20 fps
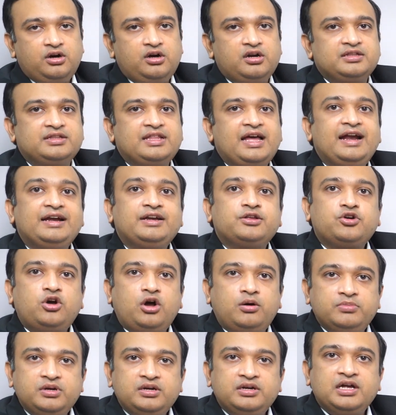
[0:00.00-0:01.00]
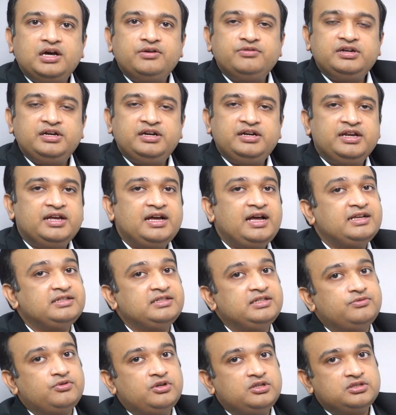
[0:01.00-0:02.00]
or that common now in India
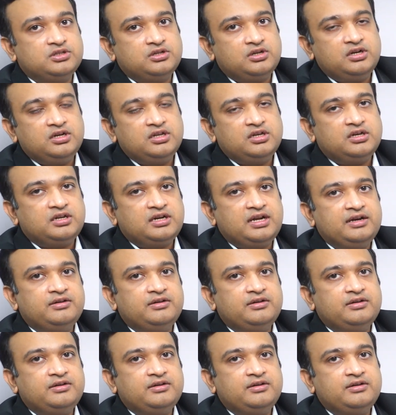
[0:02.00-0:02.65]
as it was earlier,